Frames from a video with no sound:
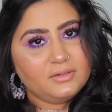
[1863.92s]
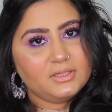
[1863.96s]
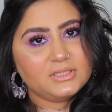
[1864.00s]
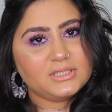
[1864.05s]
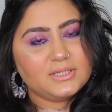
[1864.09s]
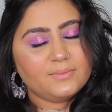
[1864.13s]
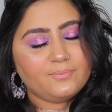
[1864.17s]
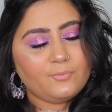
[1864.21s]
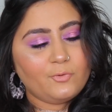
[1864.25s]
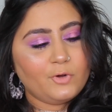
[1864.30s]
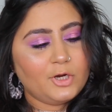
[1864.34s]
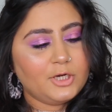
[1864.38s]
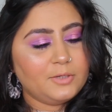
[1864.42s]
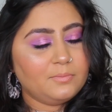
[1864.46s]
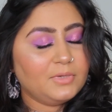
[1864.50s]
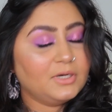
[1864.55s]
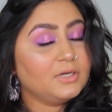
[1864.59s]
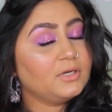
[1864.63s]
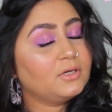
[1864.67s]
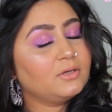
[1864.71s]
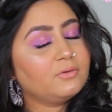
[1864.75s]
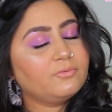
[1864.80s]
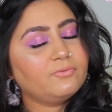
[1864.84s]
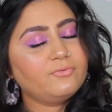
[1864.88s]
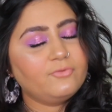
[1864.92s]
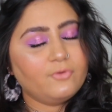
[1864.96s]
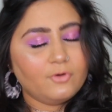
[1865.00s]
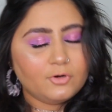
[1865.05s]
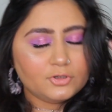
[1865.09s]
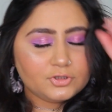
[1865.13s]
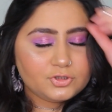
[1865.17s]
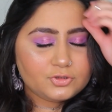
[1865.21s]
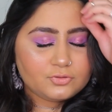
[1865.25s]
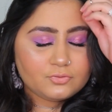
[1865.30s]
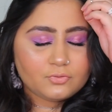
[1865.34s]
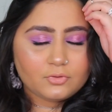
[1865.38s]
disappointment
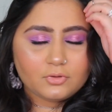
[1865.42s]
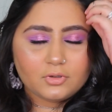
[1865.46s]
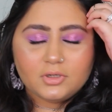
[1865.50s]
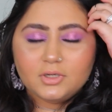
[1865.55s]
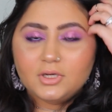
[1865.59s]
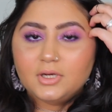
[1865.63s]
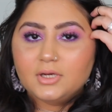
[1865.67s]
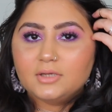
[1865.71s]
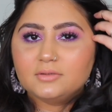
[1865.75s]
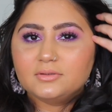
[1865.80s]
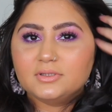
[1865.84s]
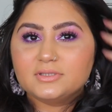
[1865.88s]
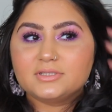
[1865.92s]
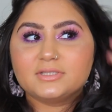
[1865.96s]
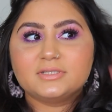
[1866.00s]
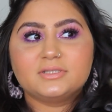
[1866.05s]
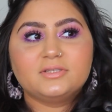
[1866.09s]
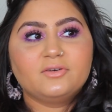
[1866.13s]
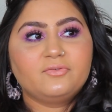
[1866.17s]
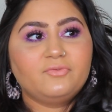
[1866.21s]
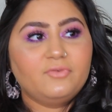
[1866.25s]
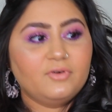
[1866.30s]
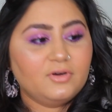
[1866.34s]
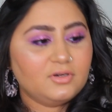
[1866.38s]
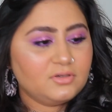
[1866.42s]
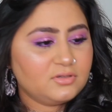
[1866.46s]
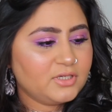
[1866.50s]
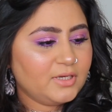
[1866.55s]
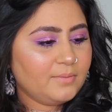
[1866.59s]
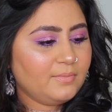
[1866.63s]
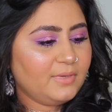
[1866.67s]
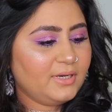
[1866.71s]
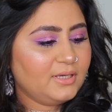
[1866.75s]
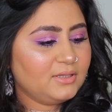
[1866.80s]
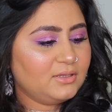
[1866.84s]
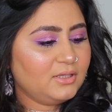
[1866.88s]
for sure. This is the first
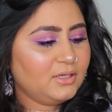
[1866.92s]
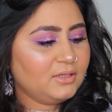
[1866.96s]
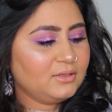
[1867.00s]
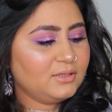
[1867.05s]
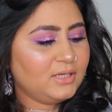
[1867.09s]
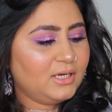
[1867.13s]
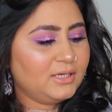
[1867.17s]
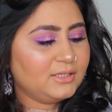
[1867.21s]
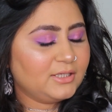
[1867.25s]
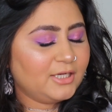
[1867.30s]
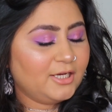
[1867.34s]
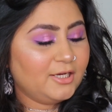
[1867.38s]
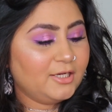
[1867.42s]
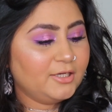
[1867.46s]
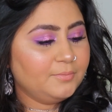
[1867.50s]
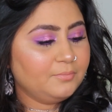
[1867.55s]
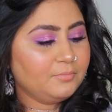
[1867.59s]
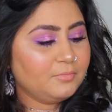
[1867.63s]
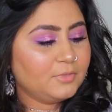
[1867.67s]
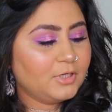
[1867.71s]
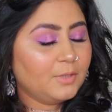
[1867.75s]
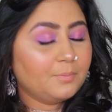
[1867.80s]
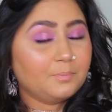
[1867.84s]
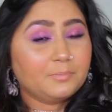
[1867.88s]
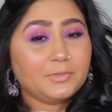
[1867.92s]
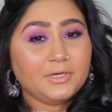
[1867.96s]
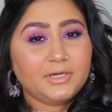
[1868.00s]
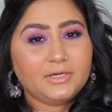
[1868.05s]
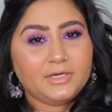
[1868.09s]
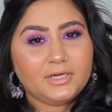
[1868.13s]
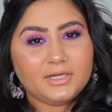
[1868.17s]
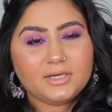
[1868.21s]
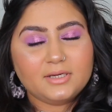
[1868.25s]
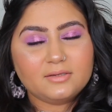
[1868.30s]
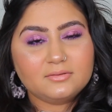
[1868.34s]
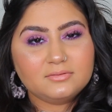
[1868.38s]
time I think that I am
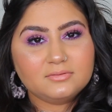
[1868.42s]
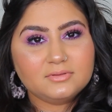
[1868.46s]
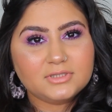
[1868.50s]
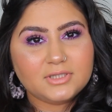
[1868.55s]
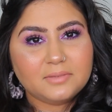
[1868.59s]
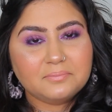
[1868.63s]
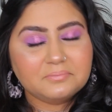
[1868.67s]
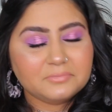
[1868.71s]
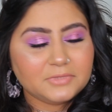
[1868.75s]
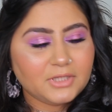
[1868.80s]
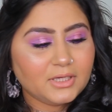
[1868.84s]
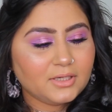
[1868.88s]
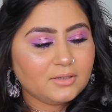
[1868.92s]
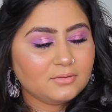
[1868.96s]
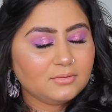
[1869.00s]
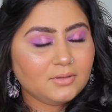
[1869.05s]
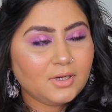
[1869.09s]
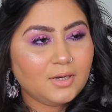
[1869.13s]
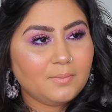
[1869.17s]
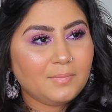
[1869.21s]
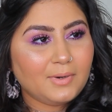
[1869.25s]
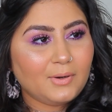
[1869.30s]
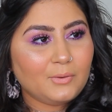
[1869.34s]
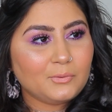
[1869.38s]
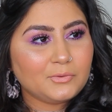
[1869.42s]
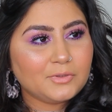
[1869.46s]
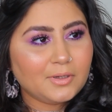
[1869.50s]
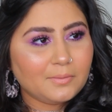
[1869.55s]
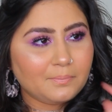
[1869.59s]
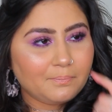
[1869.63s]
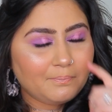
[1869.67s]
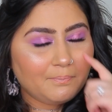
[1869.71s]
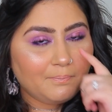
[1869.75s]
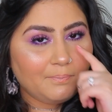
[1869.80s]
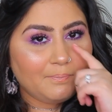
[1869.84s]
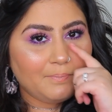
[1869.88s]
complaining something about
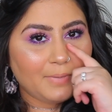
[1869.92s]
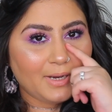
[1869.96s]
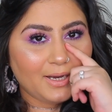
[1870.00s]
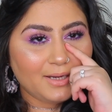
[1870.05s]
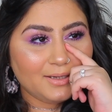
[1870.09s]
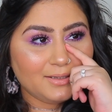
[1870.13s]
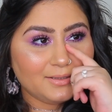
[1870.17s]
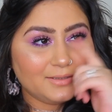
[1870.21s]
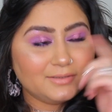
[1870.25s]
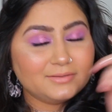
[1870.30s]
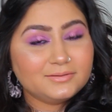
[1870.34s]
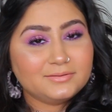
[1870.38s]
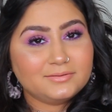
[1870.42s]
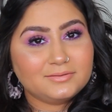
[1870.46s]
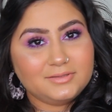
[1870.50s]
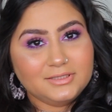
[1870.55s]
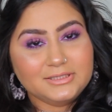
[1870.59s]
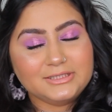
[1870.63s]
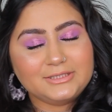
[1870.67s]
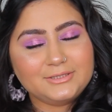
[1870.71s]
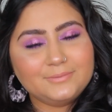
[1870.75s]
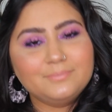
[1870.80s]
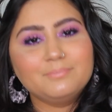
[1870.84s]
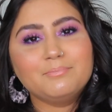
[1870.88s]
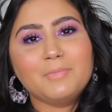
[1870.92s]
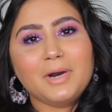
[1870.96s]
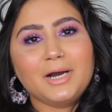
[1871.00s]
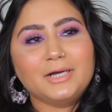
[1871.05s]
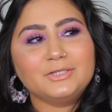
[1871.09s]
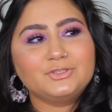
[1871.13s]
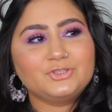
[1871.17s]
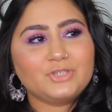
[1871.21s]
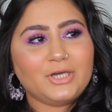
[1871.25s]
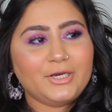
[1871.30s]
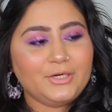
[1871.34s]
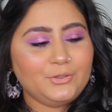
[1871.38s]
a palette this
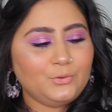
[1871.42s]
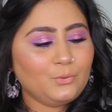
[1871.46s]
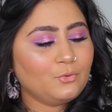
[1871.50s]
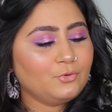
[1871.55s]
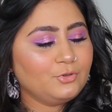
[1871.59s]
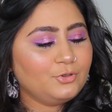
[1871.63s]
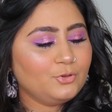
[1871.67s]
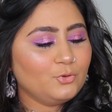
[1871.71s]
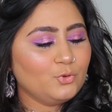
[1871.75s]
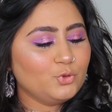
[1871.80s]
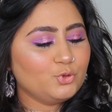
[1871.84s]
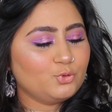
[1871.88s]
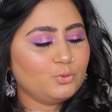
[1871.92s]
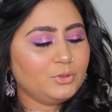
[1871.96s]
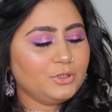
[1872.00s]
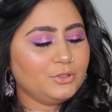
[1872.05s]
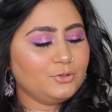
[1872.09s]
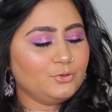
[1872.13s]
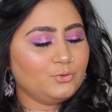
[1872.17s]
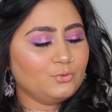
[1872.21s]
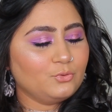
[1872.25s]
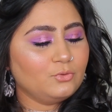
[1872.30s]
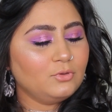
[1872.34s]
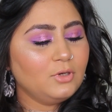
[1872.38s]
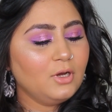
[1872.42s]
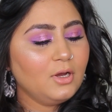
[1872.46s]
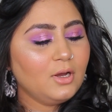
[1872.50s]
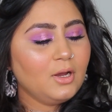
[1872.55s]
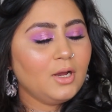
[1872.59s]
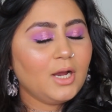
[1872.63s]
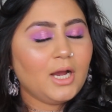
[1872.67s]
much. I don't usually do.